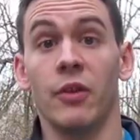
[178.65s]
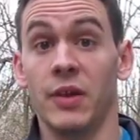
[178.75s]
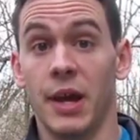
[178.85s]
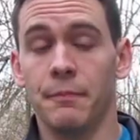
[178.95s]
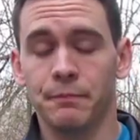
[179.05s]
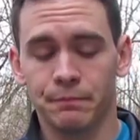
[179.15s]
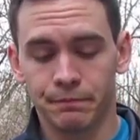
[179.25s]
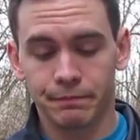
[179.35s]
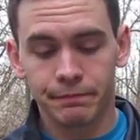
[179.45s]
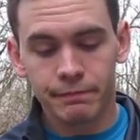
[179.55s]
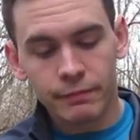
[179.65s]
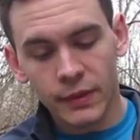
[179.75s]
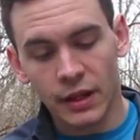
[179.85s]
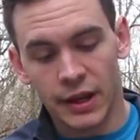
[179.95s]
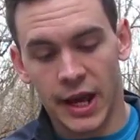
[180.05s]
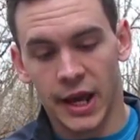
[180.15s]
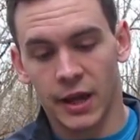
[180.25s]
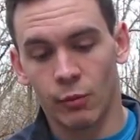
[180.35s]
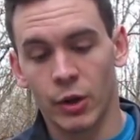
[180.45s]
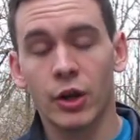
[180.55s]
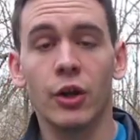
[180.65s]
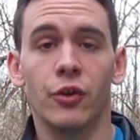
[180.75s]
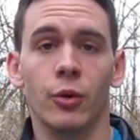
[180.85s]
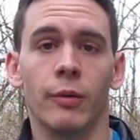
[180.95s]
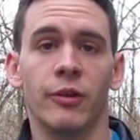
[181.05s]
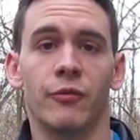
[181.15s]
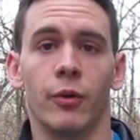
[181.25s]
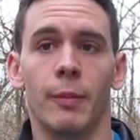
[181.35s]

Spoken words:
the day. And what you're going to do is for